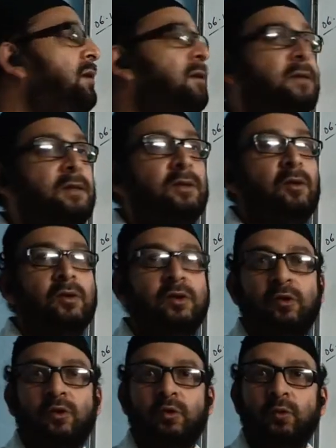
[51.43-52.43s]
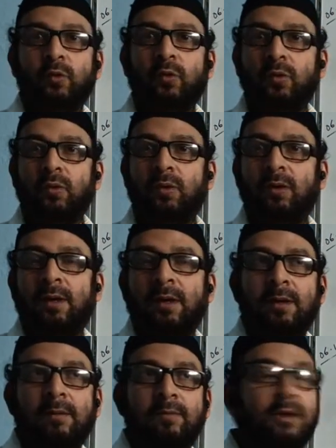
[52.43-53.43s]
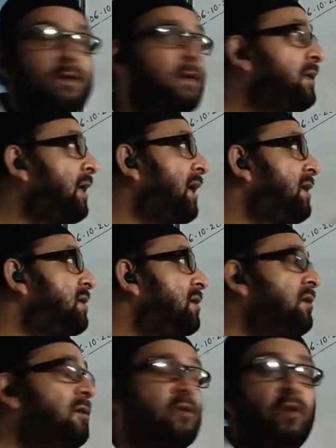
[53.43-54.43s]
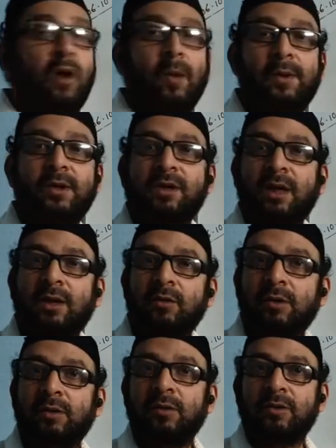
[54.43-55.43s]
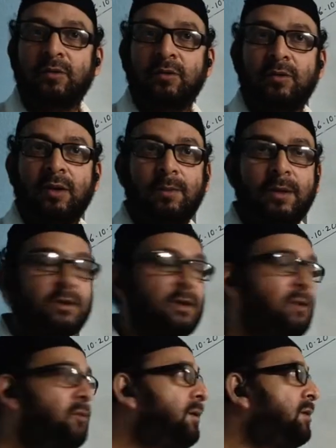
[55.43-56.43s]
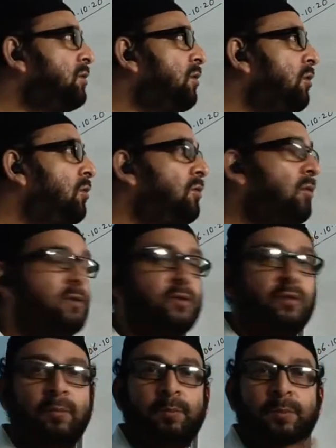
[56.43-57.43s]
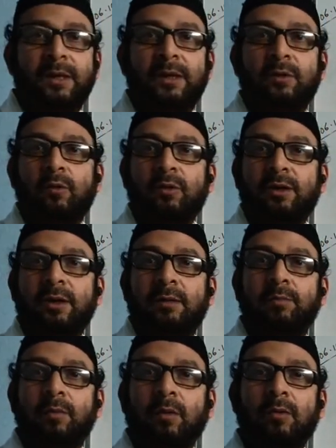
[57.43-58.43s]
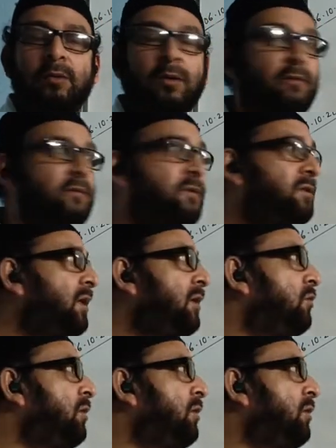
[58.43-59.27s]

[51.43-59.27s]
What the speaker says: energy is also joule. But it has a commercial unit also. Commercial unit is called also BOT, Board of Trade